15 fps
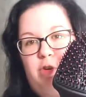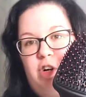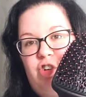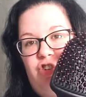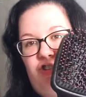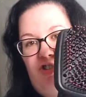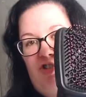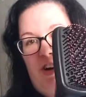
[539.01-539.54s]

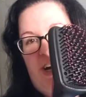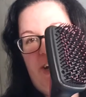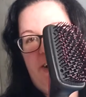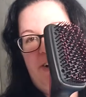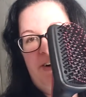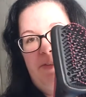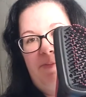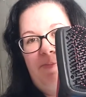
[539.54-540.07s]
brush
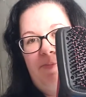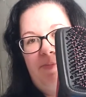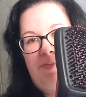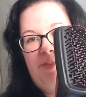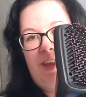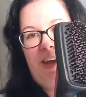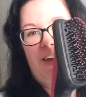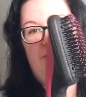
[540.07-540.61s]
dryer.
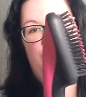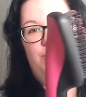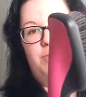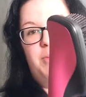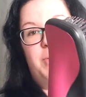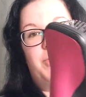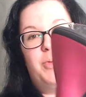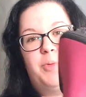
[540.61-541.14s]
I don't
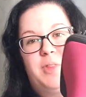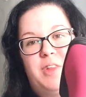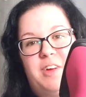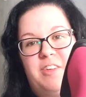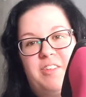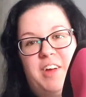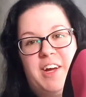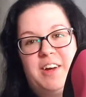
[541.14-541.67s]
remember what the
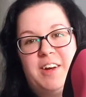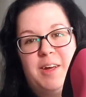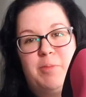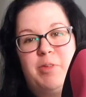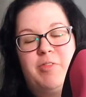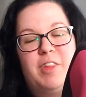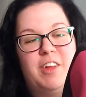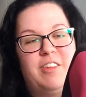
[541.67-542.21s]
exact
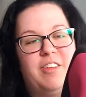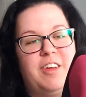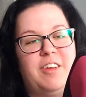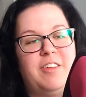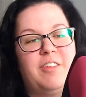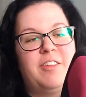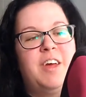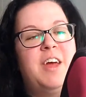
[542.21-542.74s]
name of this
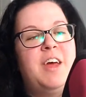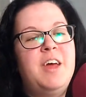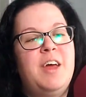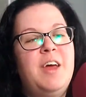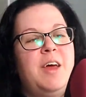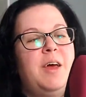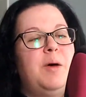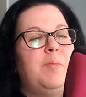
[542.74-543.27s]
is,
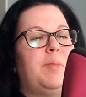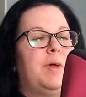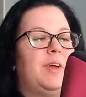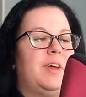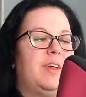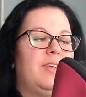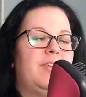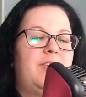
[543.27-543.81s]
but
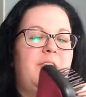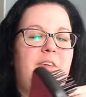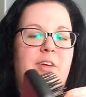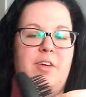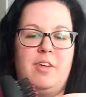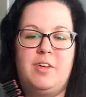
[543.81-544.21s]
it's